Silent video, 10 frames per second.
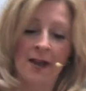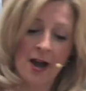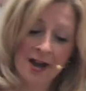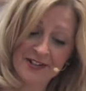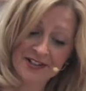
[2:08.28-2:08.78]

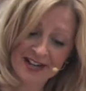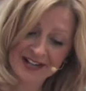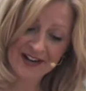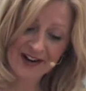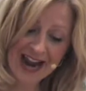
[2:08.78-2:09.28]
And,
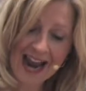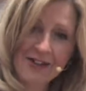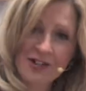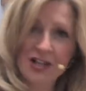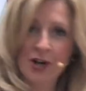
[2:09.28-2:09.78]
how
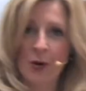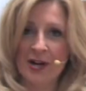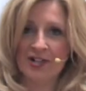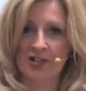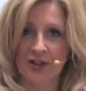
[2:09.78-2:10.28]
do you
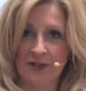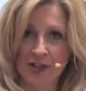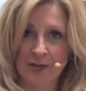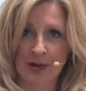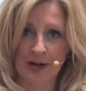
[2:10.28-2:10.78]
question your
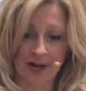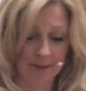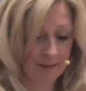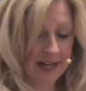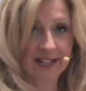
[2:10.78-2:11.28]
fishmonger?
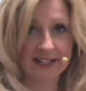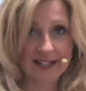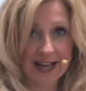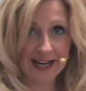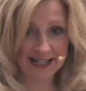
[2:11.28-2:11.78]
Because
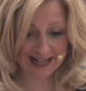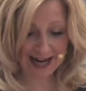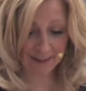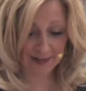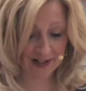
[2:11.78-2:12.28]
that is
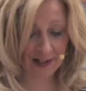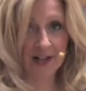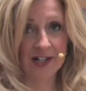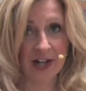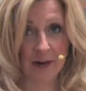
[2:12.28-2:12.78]

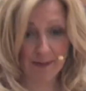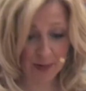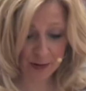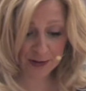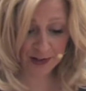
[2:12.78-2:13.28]
absolutely so
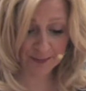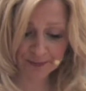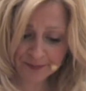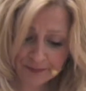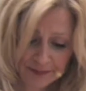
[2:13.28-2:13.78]
important.
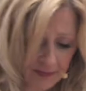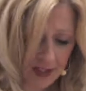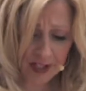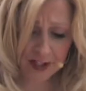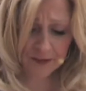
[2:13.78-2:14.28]

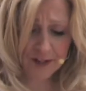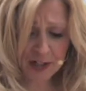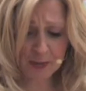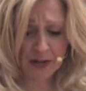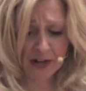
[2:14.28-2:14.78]
Your
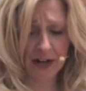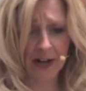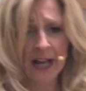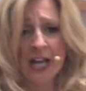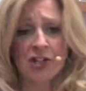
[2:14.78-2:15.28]
fishmonger
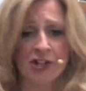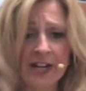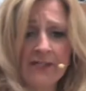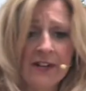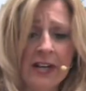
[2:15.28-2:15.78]

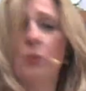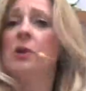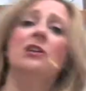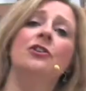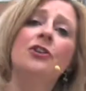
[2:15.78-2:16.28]
generally
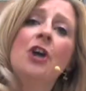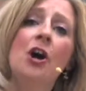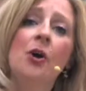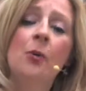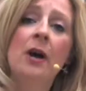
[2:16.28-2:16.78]
will
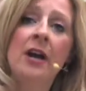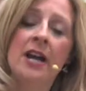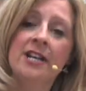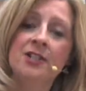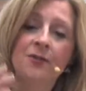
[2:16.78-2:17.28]
know
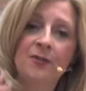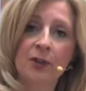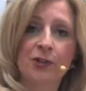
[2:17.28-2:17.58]
its full